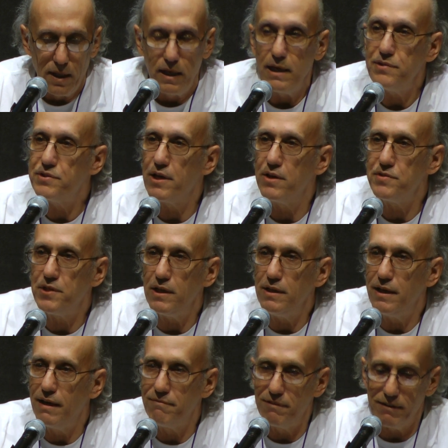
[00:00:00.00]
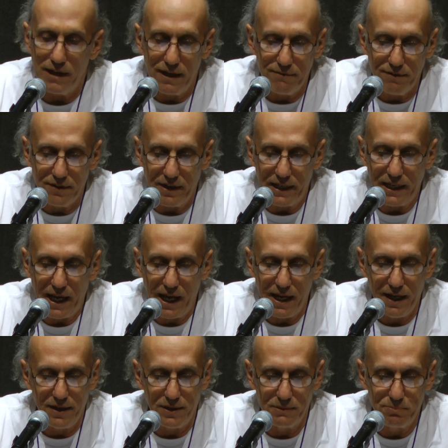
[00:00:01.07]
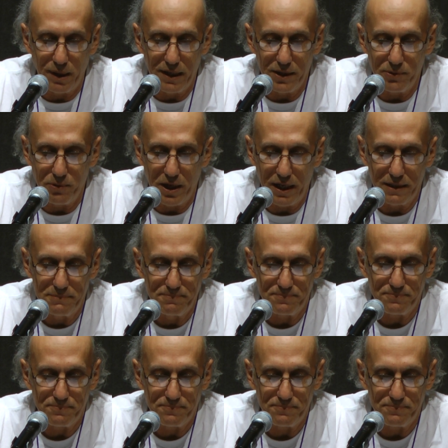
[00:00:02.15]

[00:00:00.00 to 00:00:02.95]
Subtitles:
He says he never ever inhaled, by the way.